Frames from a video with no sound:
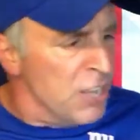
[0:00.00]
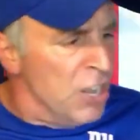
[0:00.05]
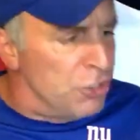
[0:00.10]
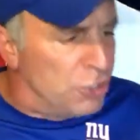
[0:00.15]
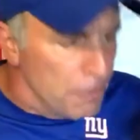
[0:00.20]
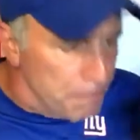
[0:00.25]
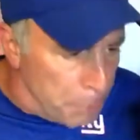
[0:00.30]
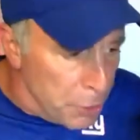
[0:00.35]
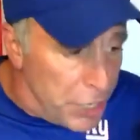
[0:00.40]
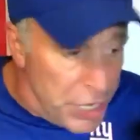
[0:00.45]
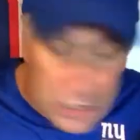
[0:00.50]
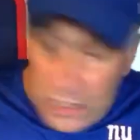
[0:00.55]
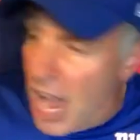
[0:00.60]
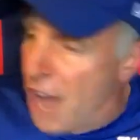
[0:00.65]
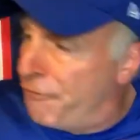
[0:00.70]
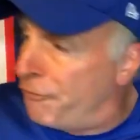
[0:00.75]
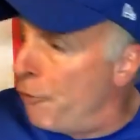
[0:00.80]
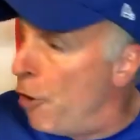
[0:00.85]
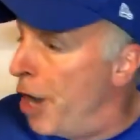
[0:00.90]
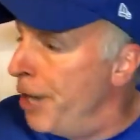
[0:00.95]
is a pretty
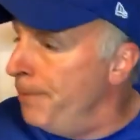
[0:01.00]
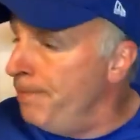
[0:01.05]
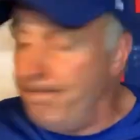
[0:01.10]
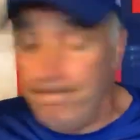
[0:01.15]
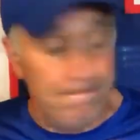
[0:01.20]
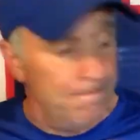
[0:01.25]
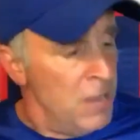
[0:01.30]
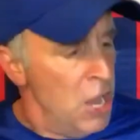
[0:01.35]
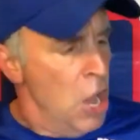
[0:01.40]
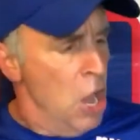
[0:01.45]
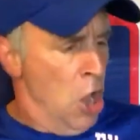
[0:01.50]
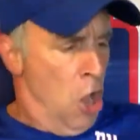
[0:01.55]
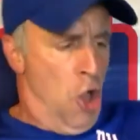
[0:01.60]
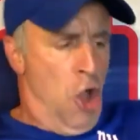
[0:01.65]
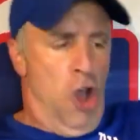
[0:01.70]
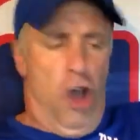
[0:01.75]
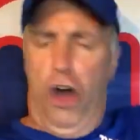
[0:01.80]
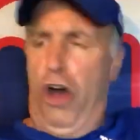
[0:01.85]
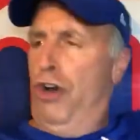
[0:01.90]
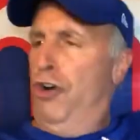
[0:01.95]
tough one.
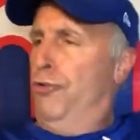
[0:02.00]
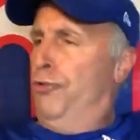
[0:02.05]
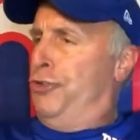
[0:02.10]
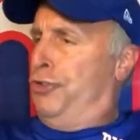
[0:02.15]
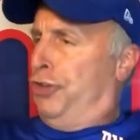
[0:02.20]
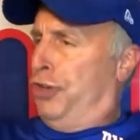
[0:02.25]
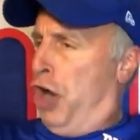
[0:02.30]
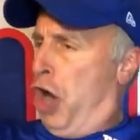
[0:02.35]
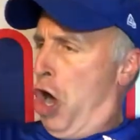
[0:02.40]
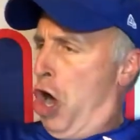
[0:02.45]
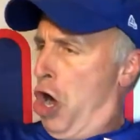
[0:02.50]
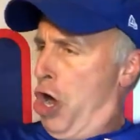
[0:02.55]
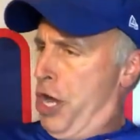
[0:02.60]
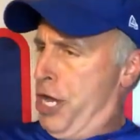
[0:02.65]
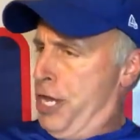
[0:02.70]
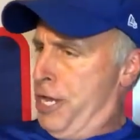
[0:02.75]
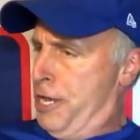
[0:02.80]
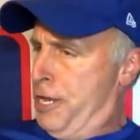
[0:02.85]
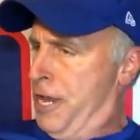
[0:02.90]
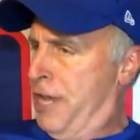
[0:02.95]
Oh,
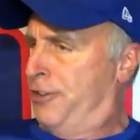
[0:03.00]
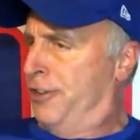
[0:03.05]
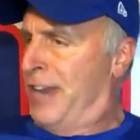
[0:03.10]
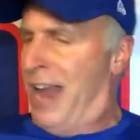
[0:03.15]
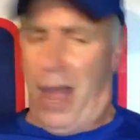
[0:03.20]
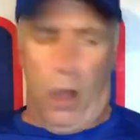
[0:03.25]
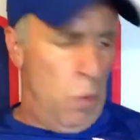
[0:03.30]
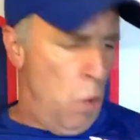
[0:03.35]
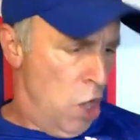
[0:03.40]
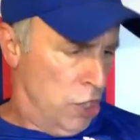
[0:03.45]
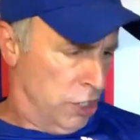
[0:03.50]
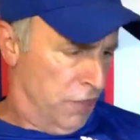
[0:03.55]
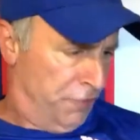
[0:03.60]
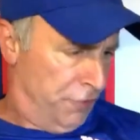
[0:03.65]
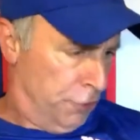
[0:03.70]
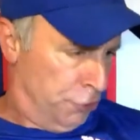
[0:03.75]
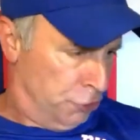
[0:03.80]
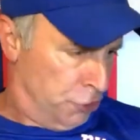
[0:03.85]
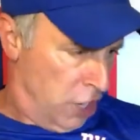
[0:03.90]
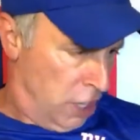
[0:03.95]
joy. Isn't that
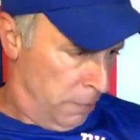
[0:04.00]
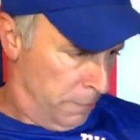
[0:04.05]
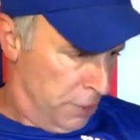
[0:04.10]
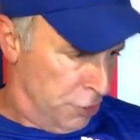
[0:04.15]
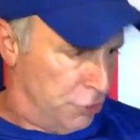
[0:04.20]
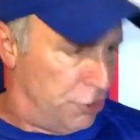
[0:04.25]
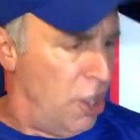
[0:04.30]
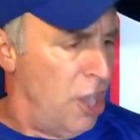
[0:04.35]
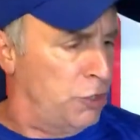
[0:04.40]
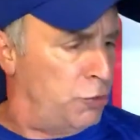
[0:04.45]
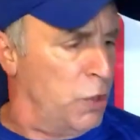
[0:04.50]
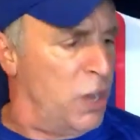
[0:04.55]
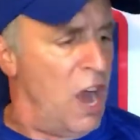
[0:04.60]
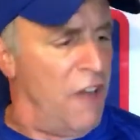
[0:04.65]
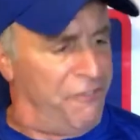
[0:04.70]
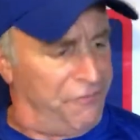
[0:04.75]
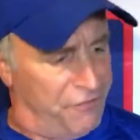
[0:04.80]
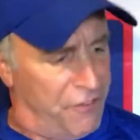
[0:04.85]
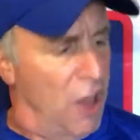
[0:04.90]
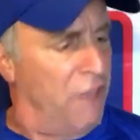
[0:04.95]
wonderful, gentlemen? Just what
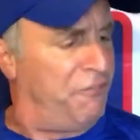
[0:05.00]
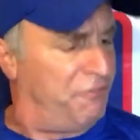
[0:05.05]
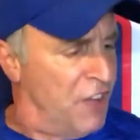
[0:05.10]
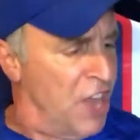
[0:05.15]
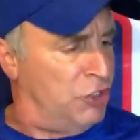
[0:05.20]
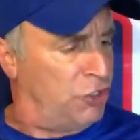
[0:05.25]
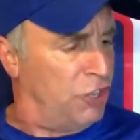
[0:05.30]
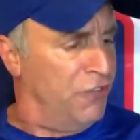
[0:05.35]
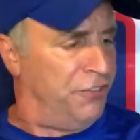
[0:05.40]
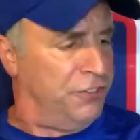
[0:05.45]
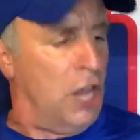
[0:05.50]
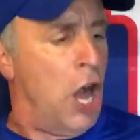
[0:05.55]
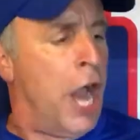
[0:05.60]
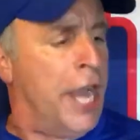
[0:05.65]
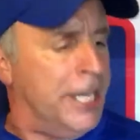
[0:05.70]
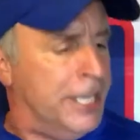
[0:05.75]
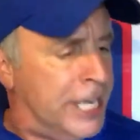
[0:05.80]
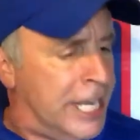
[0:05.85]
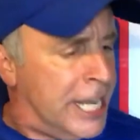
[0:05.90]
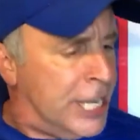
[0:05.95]
our offensive
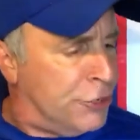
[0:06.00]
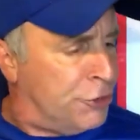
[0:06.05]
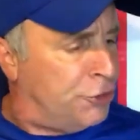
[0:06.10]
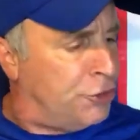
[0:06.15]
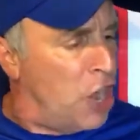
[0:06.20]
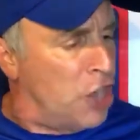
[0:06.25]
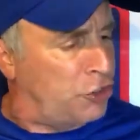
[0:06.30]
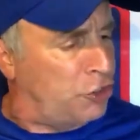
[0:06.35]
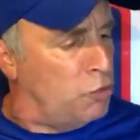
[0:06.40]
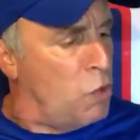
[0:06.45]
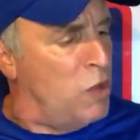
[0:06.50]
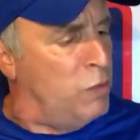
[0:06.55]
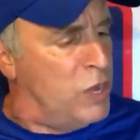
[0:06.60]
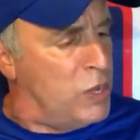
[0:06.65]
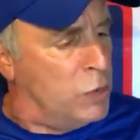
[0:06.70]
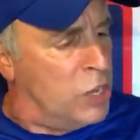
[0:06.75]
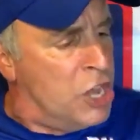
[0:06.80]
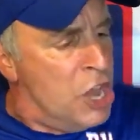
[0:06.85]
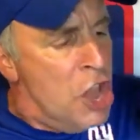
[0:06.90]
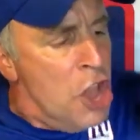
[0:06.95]
line needs. Just when
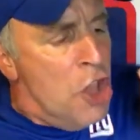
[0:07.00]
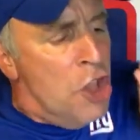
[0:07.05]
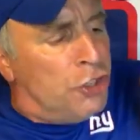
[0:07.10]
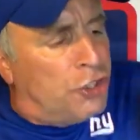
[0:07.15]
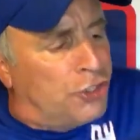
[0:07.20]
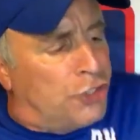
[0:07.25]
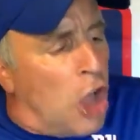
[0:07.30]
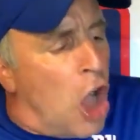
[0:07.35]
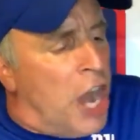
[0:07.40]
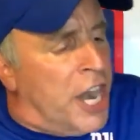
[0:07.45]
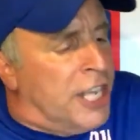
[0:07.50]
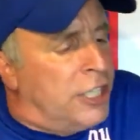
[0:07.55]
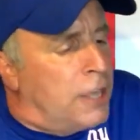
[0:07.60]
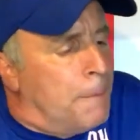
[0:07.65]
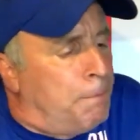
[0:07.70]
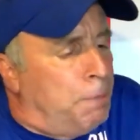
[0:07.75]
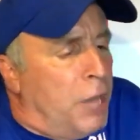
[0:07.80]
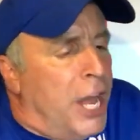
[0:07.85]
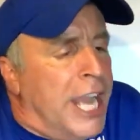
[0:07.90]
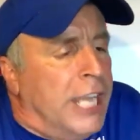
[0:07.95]
we were starting
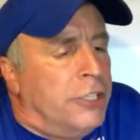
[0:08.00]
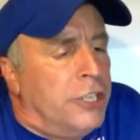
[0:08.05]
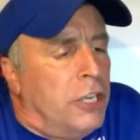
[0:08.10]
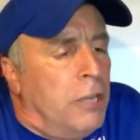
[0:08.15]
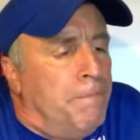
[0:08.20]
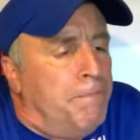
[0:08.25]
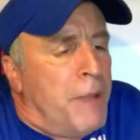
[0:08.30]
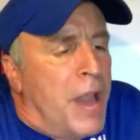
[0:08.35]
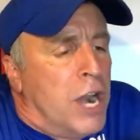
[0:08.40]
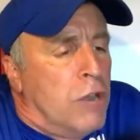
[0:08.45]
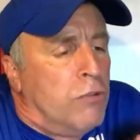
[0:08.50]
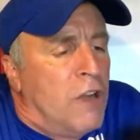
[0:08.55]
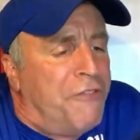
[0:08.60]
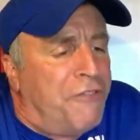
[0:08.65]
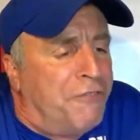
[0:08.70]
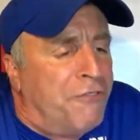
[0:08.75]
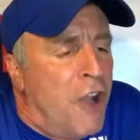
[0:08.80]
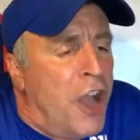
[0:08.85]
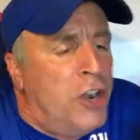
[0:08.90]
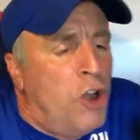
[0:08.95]
to play a little better
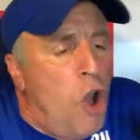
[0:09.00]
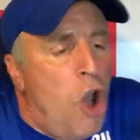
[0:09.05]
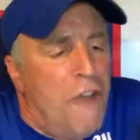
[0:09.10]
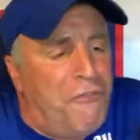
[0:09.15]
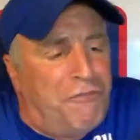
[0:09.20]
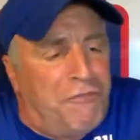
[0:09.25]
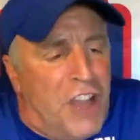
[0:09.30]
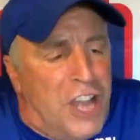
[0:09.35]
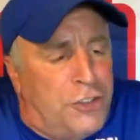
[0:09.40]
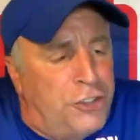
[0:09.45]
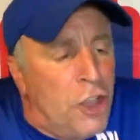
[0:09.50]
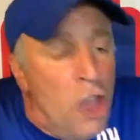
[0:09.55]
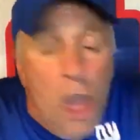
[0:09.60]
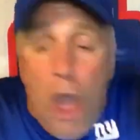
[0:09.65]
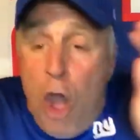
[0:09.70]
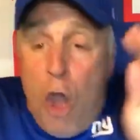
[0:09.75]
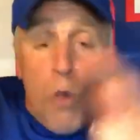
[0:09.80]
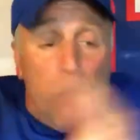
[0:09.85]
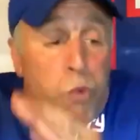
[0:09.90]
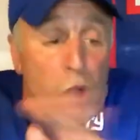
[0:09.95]
up front offense,
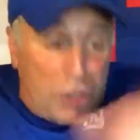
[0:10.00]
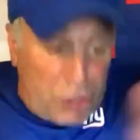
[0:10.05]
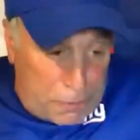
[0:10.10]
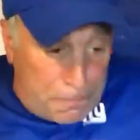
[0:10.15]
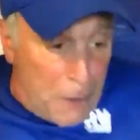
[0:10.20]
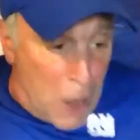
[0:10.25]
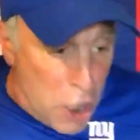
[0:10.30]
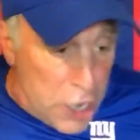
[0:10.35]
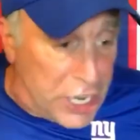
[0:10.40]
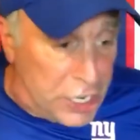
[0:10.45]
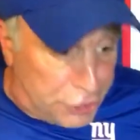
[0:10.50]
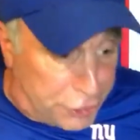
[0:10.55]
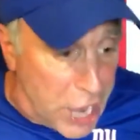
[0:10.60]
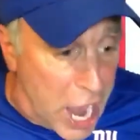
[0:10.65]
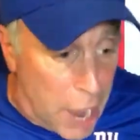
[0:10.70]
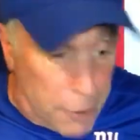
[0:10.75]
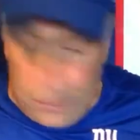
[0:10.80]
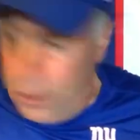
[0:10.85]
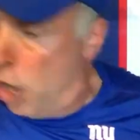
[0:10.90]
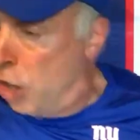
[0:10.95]
Richburg is
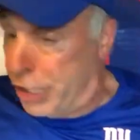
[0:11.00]
out,